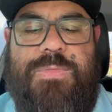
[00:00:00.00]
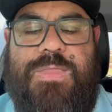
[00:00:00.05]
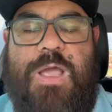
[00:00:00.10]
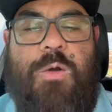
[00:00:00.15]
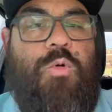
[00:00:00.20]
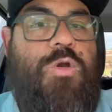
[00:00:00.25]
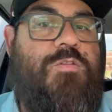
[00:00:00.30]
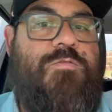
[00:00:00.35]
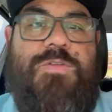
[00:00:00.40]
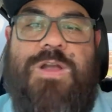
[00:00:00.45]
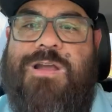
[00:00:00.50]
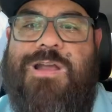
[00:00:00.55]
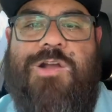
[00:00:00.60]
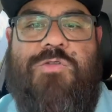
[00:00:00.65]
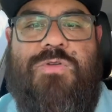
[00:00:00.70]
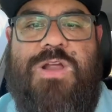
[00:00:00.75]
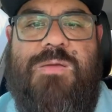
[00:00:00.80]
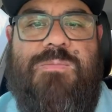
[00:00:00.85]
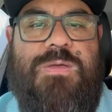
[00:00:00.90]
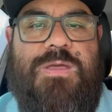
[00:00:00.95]
They work very
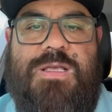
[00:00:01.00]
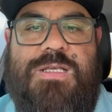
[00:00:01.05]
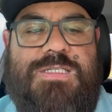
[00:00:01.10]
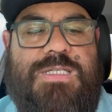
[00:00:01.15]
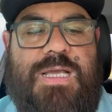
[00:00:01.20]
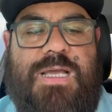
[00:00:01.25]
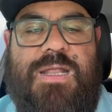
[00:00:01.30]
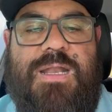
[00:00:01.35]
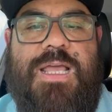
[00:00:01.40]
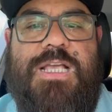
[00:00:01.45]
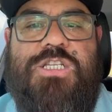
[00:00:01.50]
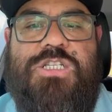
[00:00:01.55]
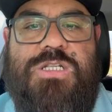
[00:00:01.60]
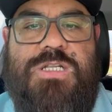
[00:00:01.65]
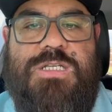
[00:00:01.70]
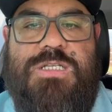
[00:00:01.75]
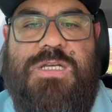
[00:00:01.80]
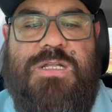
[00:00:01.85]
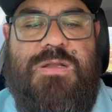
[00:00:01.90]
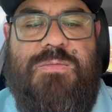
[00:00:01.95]
great because the
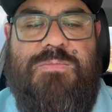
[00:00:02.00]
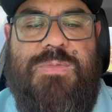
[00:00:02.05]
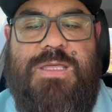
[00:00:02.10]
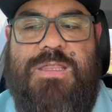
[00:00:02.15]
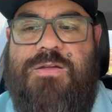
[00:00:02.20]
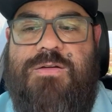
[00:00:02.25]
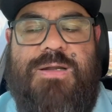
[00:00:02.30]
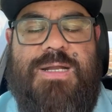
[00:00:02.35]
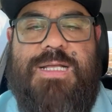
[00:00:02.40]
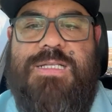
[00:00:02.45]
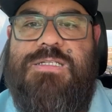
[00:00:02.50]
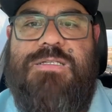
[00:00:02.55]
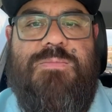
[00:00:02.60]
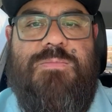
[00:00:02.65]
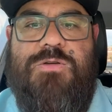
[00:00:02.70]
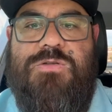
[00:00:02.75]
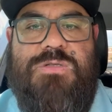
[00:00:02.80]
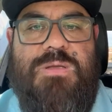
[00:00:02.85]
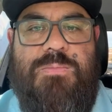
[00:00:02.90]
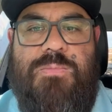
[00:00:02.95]
connection is going to be there, and that's
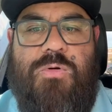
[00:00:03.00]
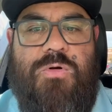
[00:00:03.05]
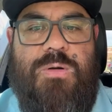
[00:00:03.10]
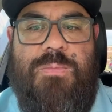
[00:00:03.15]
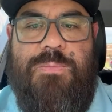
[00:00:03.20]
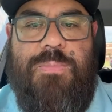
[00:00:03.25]
the most important